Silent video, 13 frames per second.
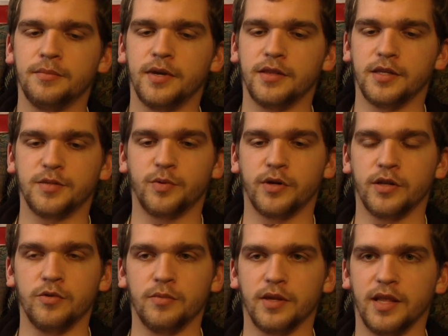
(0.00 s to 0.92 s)
At this point, I
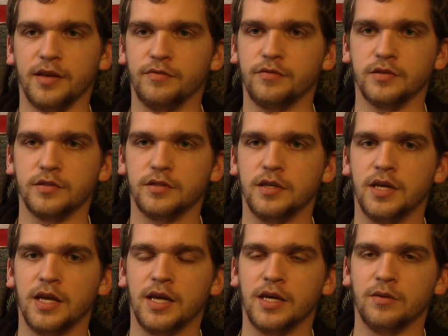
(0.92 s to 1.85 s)
knew my life was
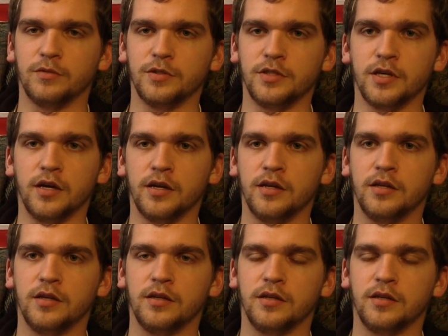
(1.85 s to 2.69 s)
done.